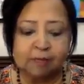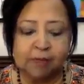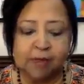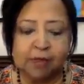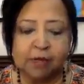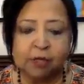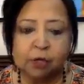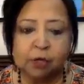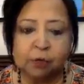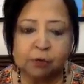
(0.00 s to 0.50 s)

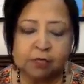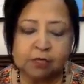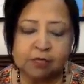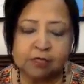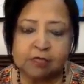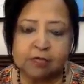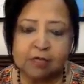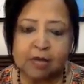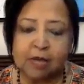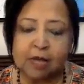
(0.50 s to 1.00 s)
and
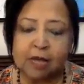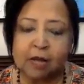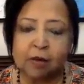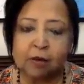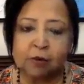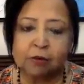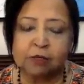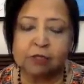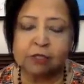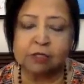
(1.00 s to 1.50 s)
noticed
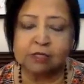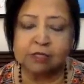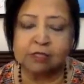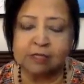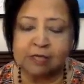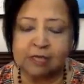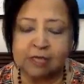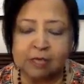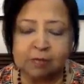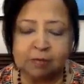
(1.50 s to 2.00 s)
how
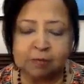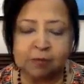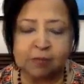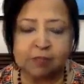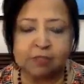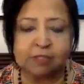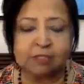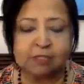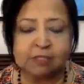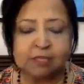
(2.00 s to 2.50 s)
deep a
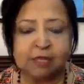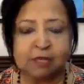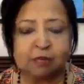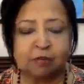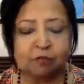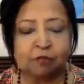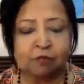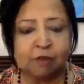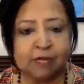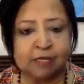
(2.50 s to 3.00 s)
state
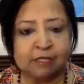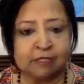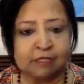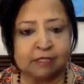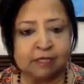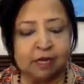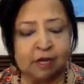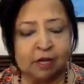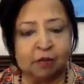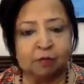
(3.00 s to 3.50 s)
of rest